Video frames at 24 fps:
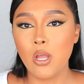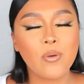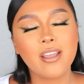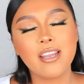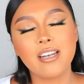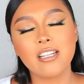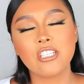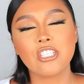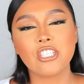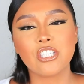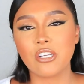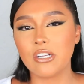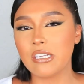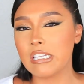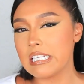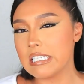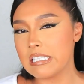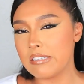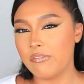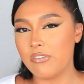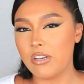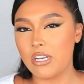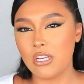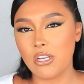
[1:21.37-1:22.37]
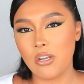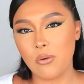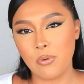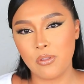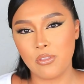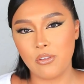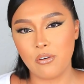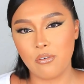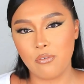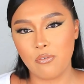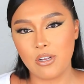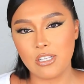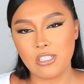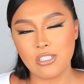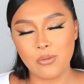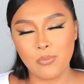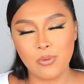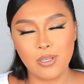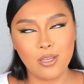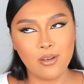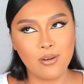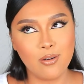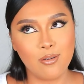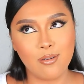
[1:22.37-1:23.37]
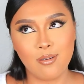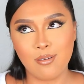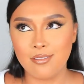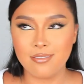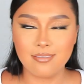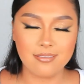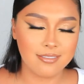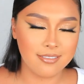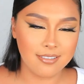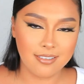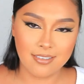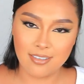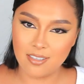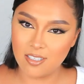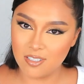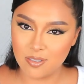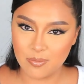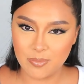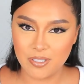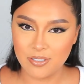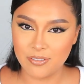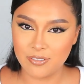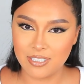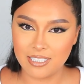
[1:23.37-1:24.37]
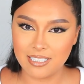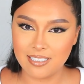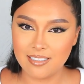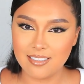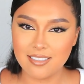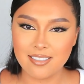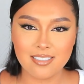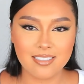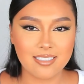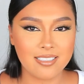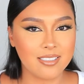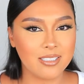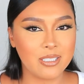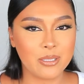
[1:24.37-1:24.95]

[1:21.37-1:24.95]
Go ahead and share this video with your friends so we can all be friends.